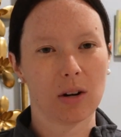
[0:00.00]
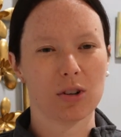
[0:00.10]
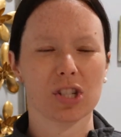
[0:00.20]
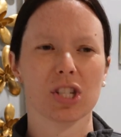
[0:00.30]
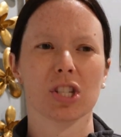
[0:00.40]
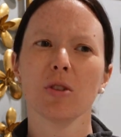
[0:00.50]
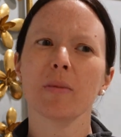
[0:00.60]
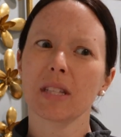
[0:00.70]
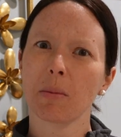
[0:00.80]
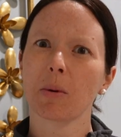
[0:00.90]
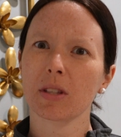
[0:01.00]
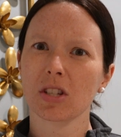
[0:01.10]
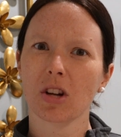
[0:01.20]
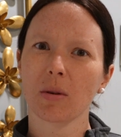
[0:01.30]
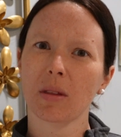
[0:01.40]
or just assume that someone wants to
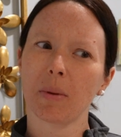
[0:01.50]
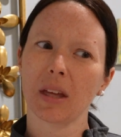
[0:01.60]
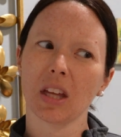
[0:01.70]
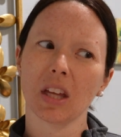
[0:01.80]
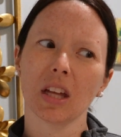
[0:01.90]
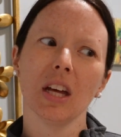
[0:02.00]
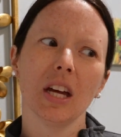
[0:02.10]
start with a pill,